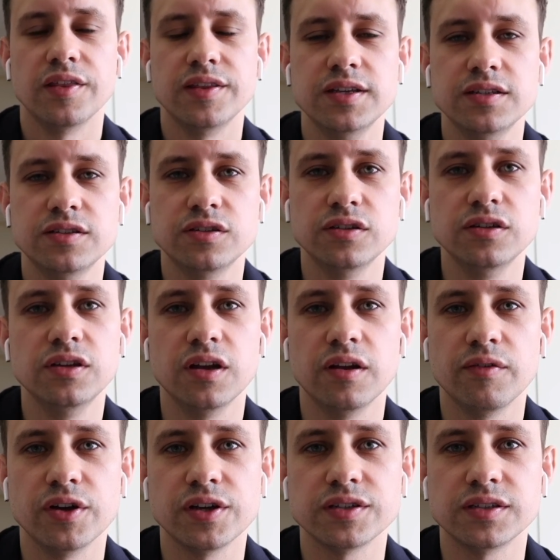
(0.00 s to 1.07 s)
these two
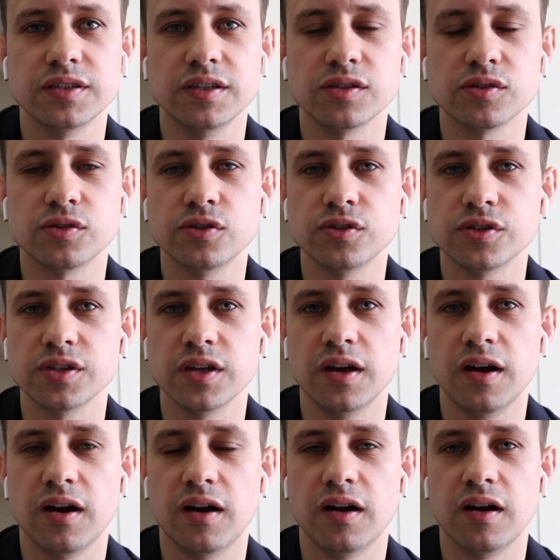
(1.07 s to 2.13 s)
universities
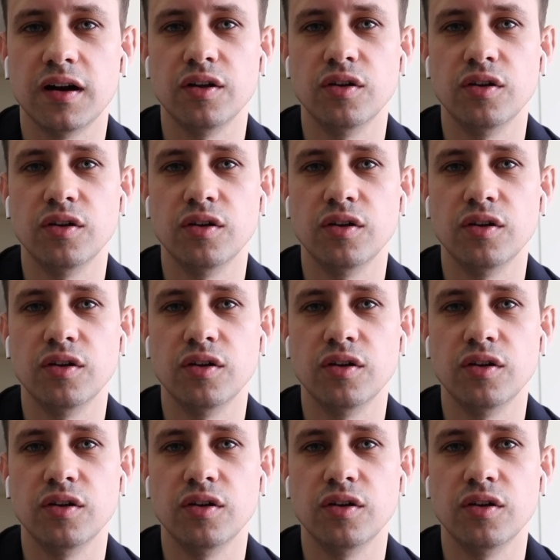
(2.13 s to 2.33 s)
also are